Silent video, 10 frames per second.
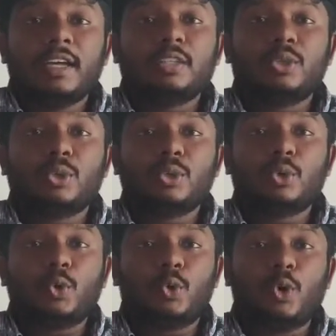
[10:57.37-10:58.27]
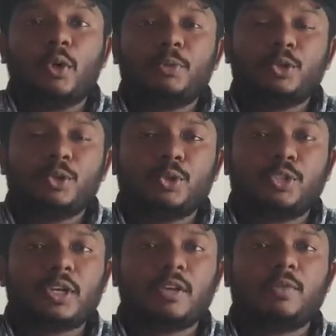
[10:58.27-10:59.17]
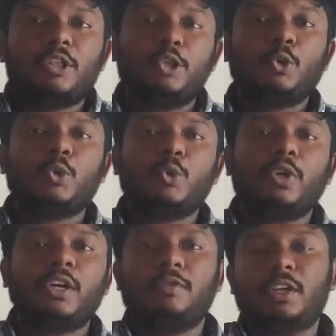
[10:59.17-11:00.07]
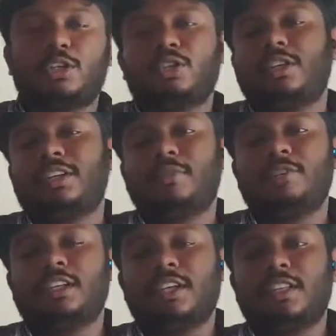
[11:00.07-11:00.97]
So hope to join with you in a very short time with